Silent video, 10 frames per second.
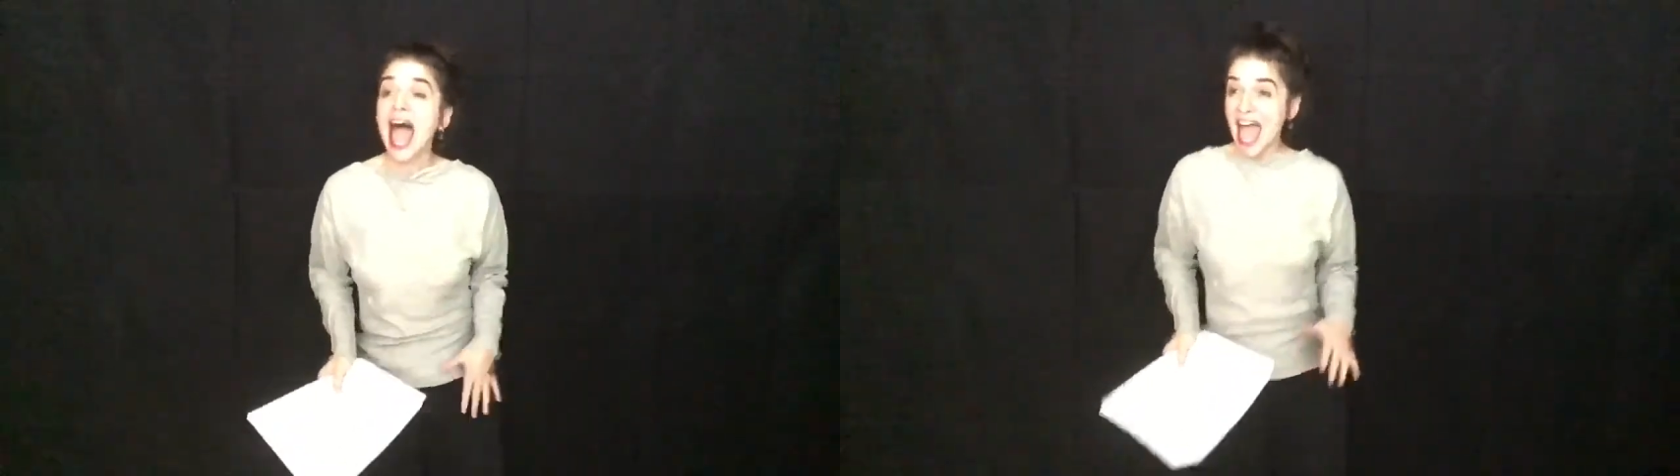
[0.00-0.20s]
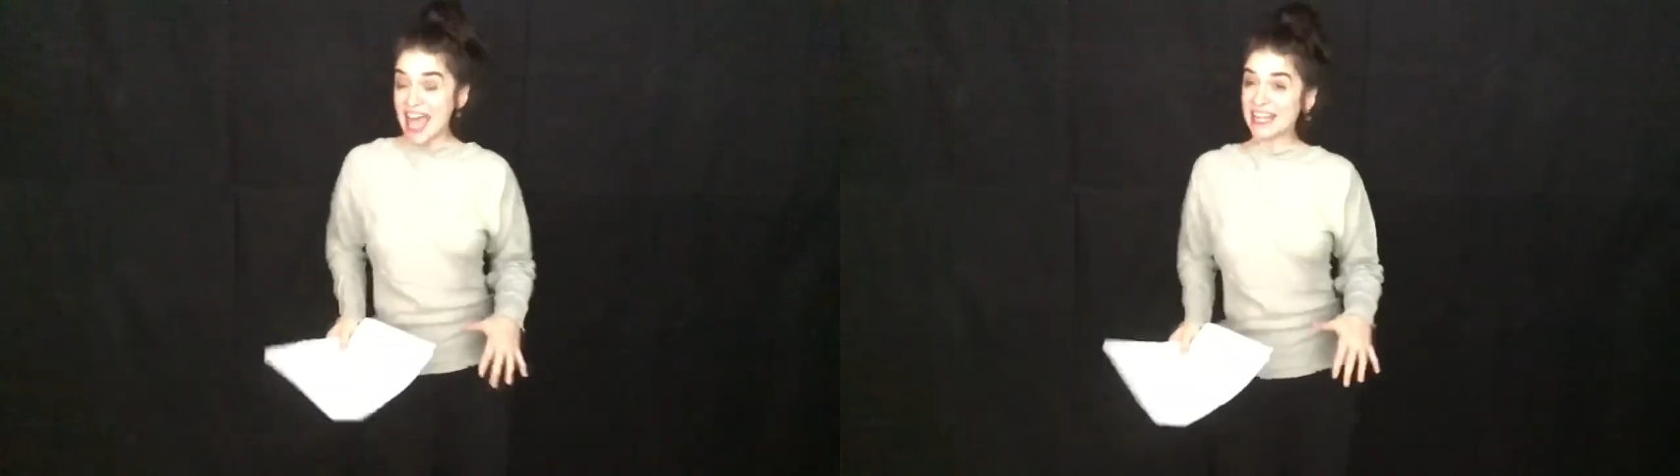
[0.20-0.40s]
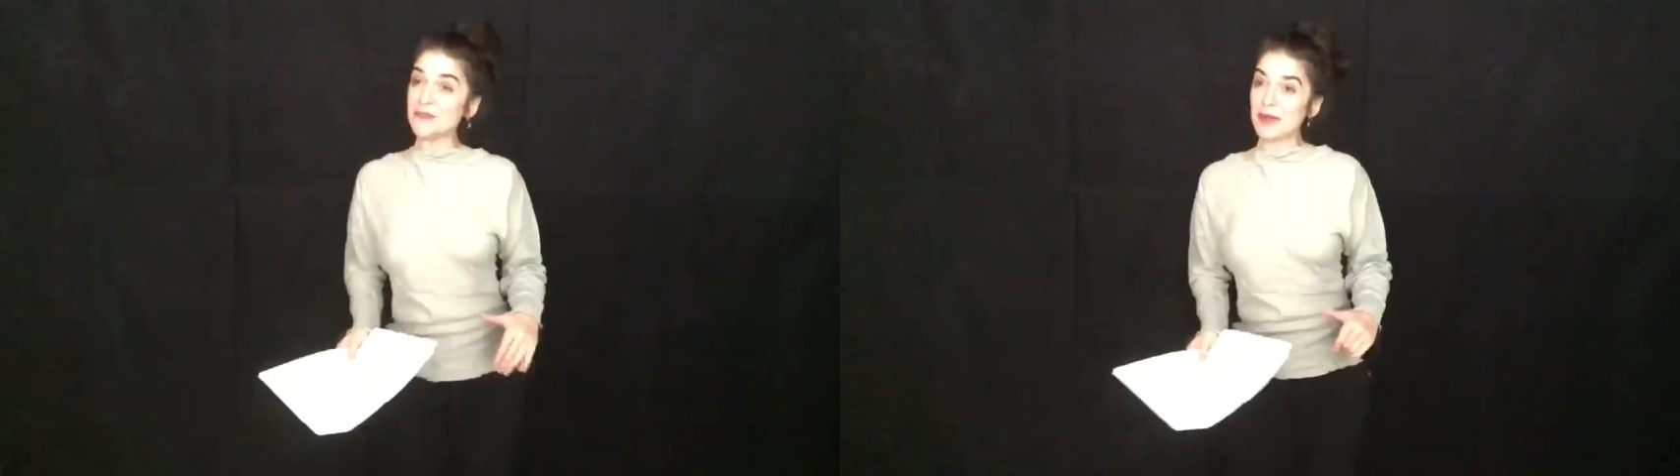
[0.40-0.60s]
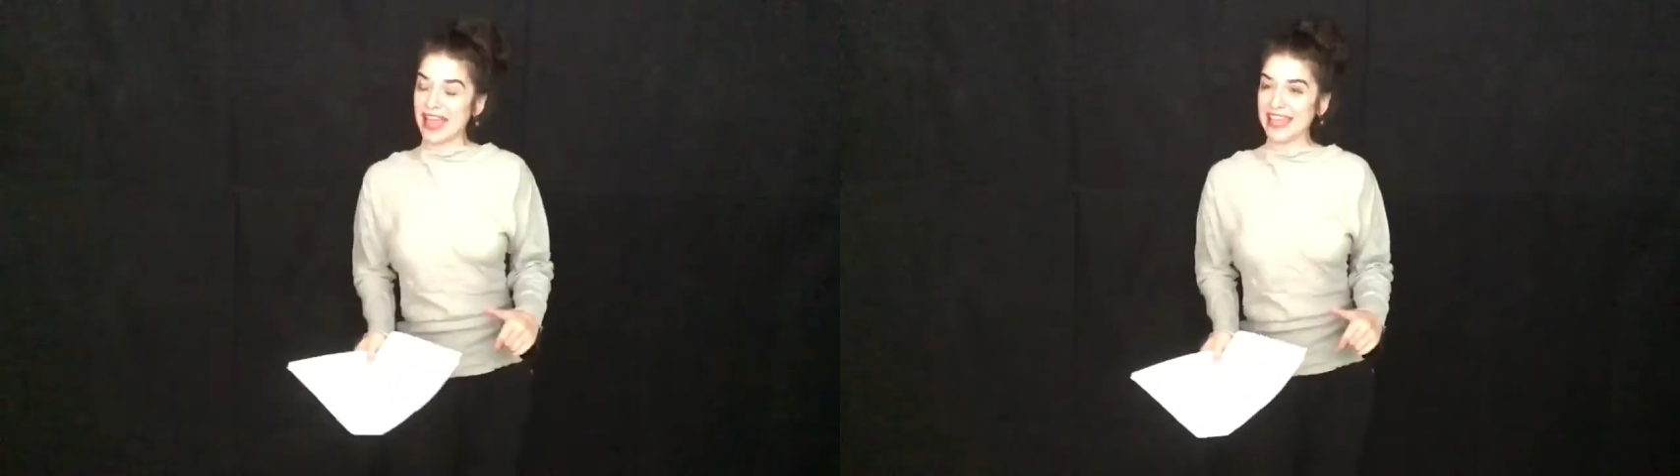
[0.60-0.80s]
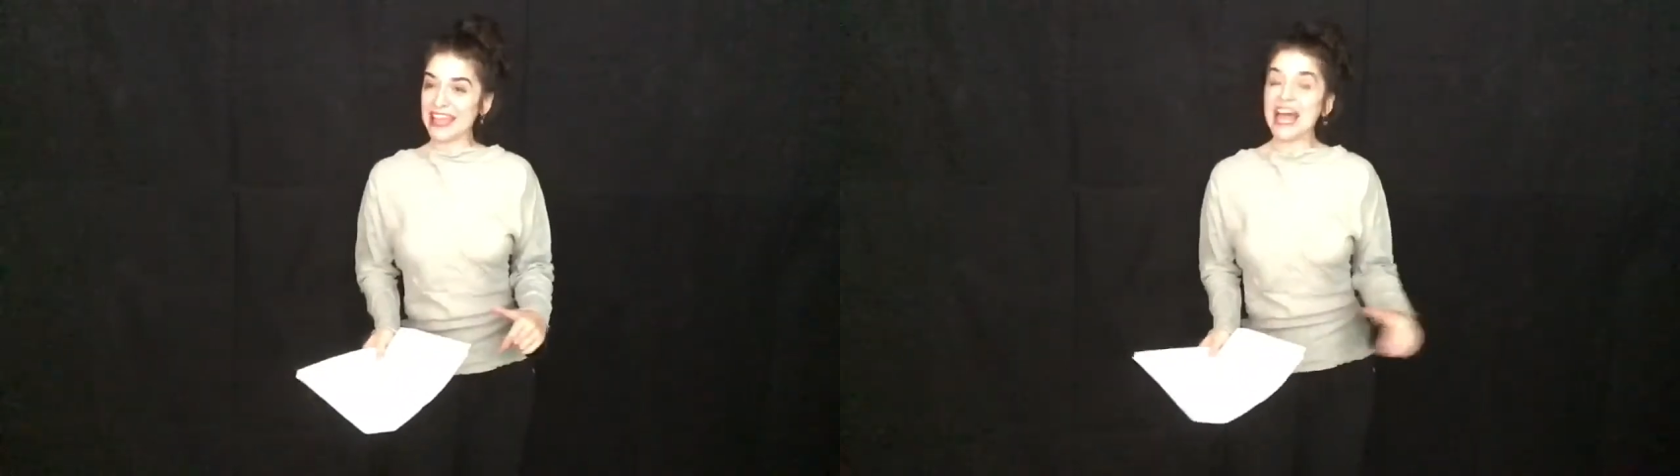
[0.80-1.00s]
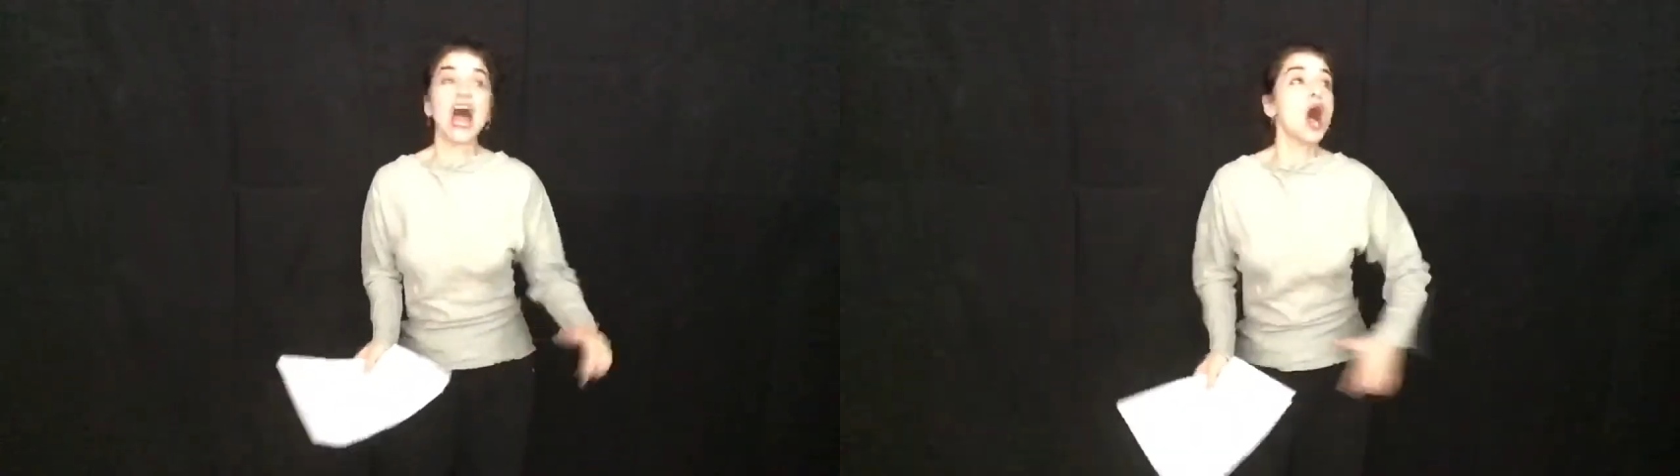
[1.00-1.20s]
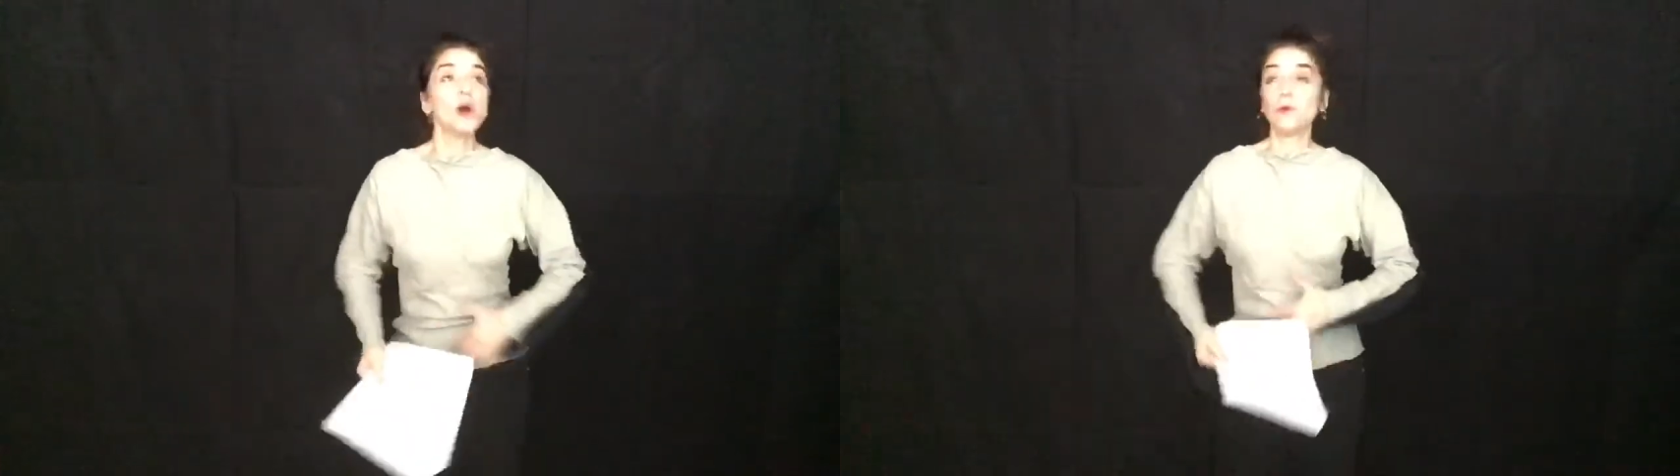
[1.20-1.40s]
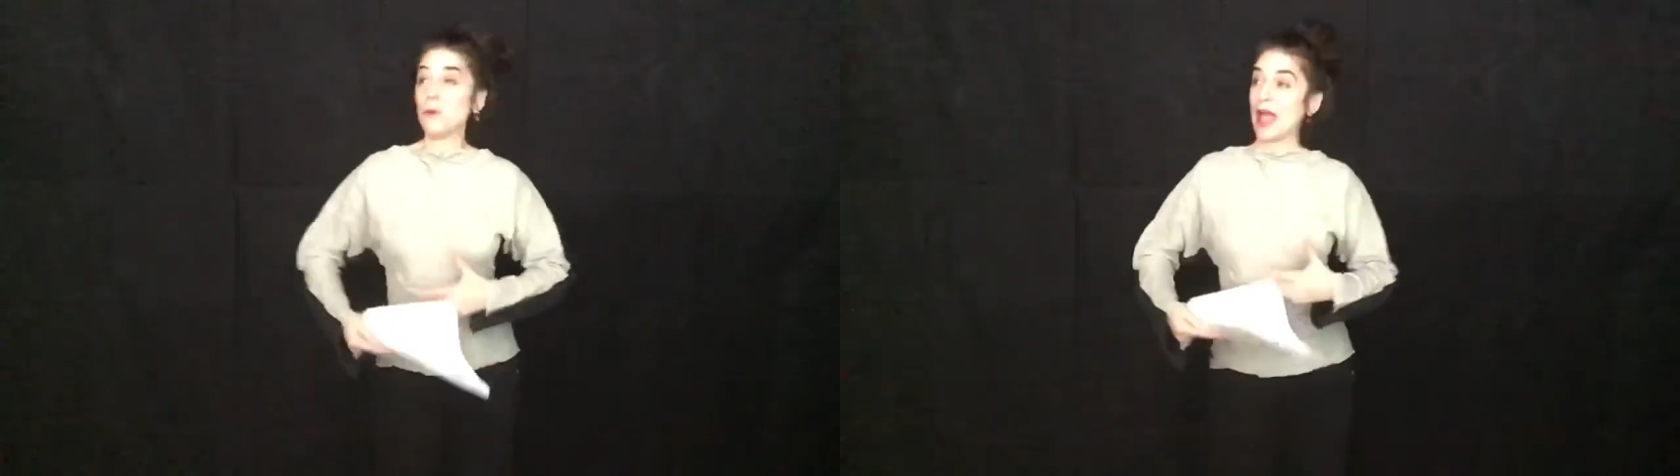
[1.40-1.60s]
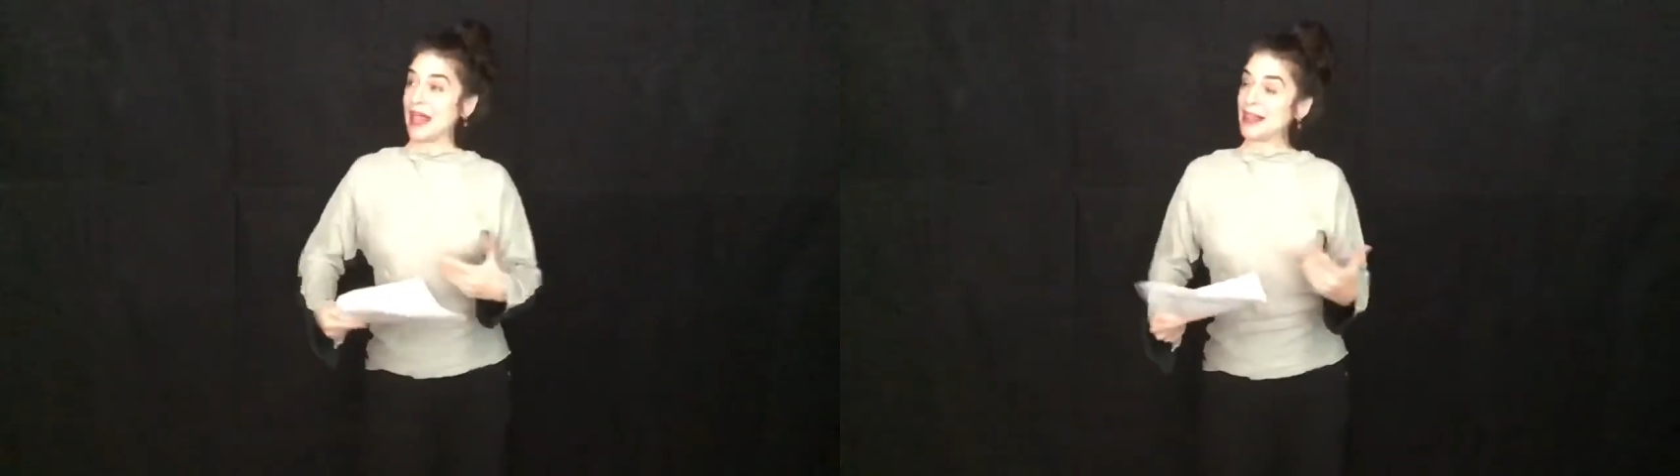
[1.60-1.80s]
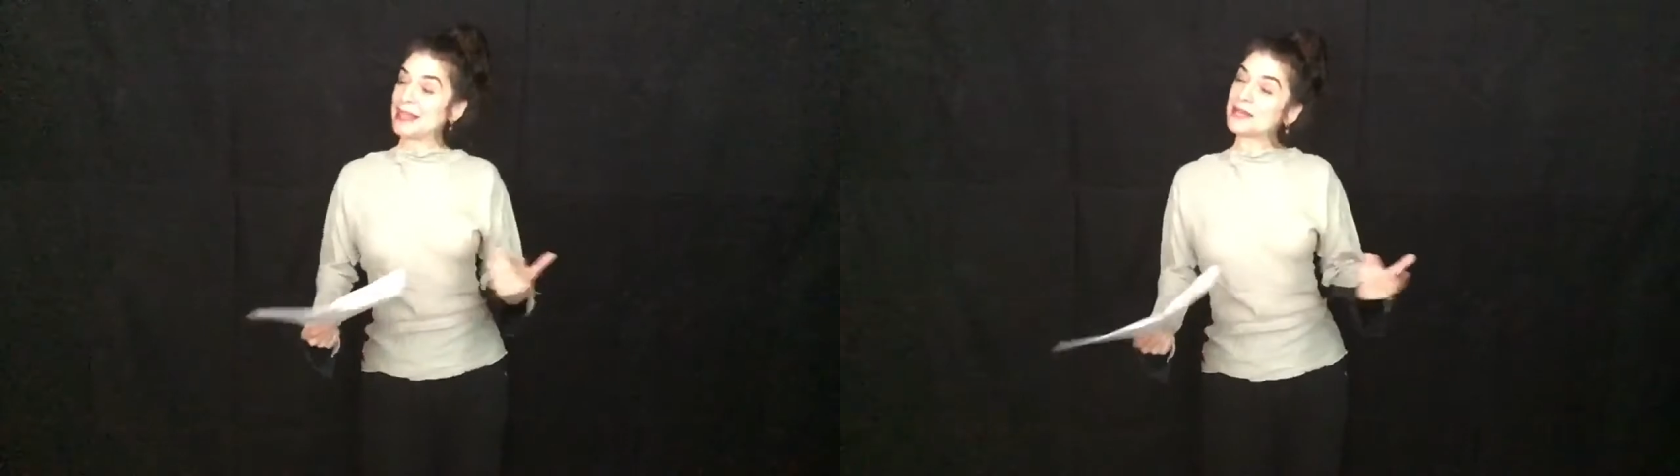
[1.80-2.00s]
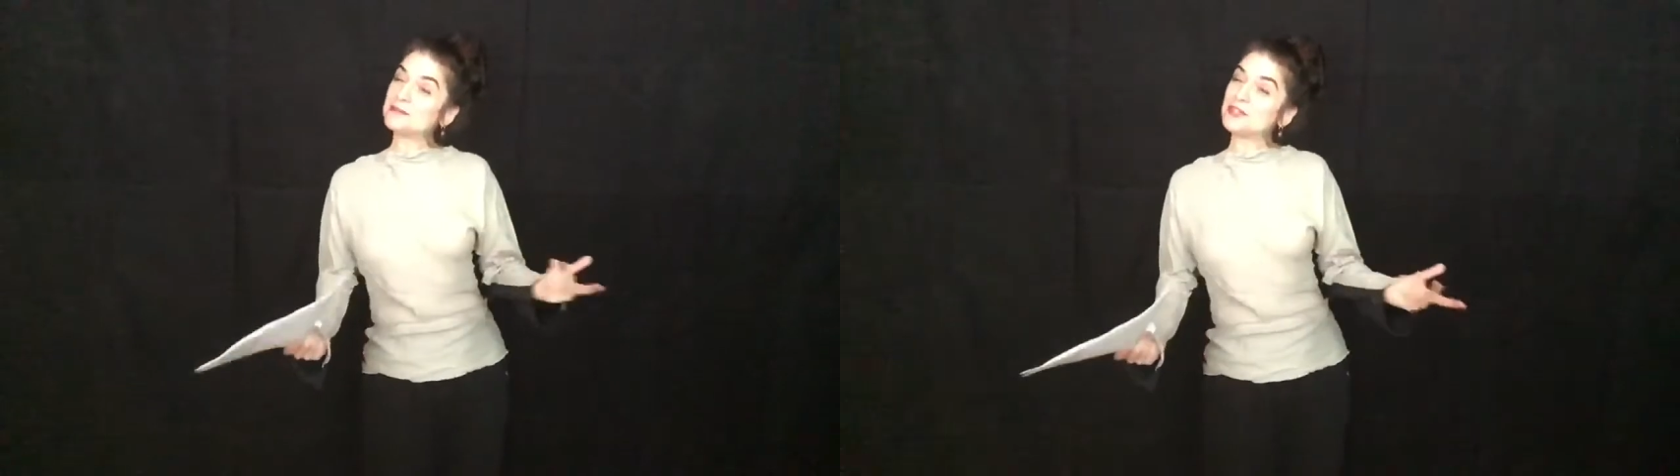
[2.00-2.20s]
Anyway, welcome